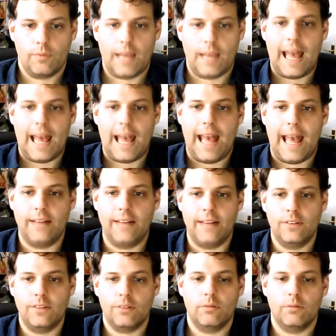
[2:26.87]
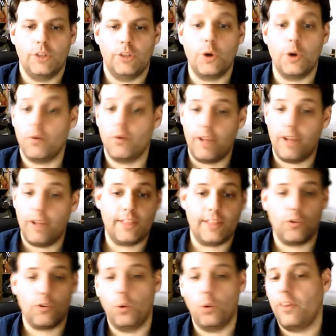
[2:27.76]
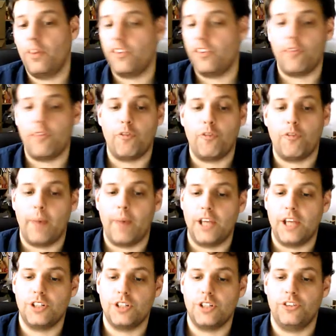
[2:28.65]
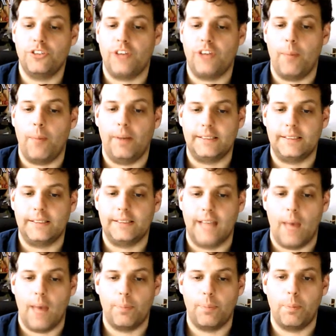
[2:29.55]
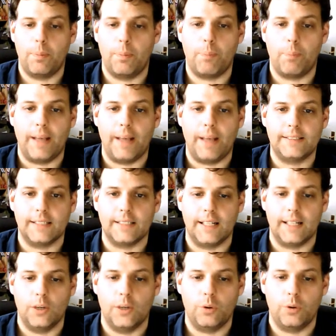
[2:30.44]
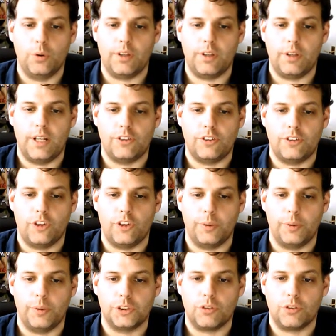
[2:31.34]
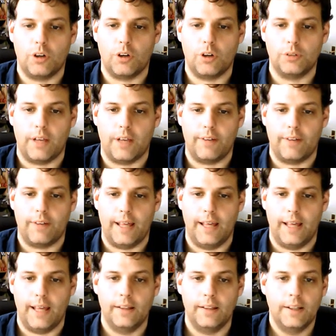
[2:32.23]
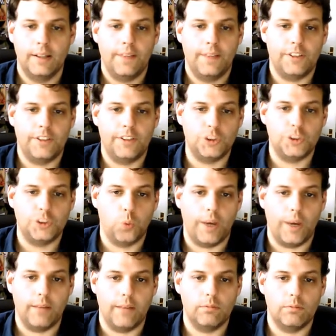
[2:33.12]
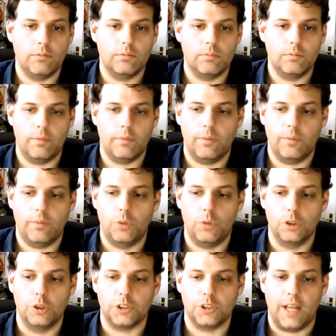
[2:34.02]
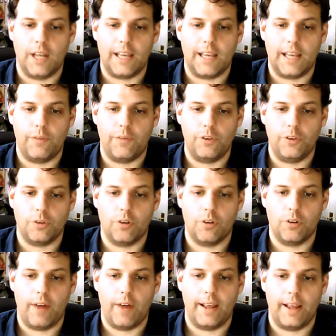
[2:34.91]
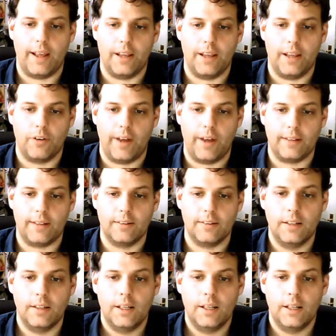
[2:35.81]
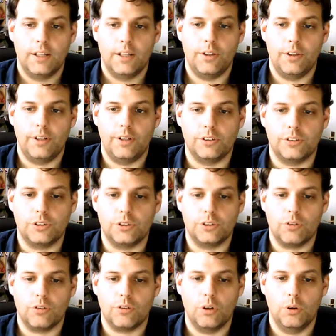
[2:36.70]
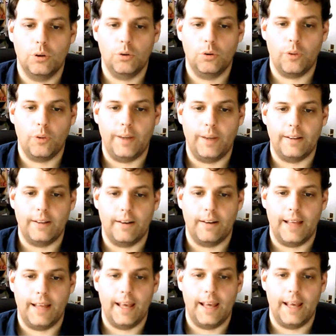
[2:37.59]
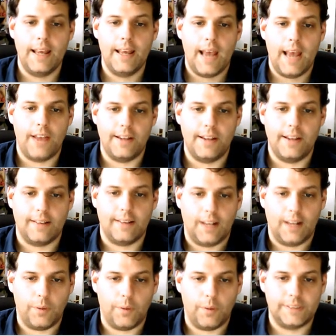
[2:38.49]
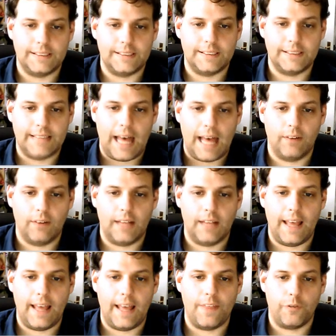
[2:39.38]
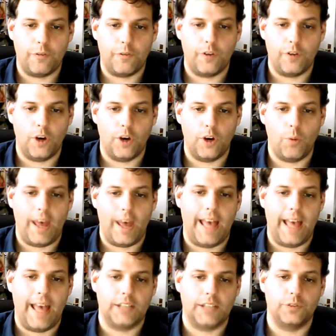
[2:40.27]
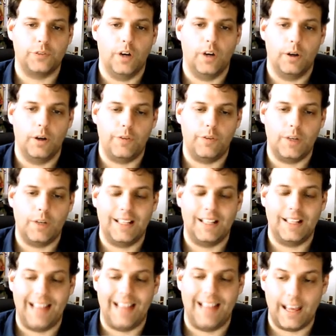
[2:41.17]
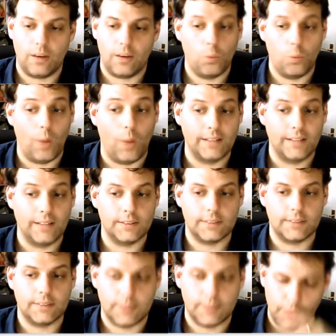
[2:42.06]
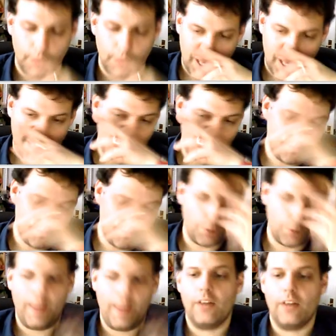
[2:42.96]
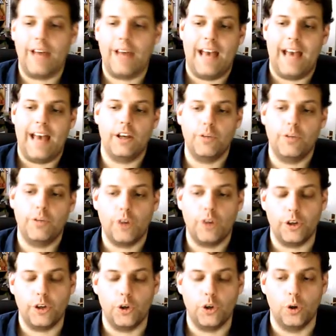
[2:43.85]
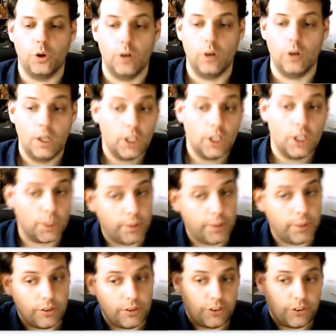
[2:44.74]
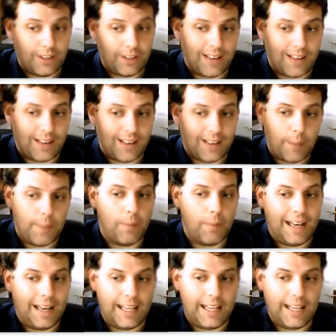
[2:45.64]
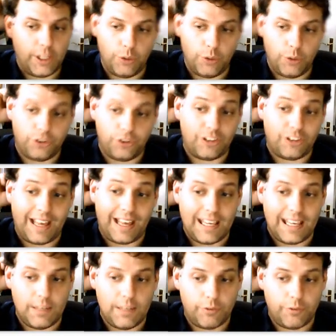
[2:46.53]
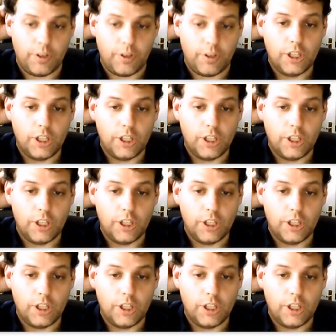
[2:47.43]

and you can read through all of this information step by step. But basically, all you need to do is scroll down here. This is what it looks like if it's incorrect. You need to scroll all the way down here, and you need to click where it says download the firmware hex file. And if you click once, depending on how you've got your computer set up, it might let you save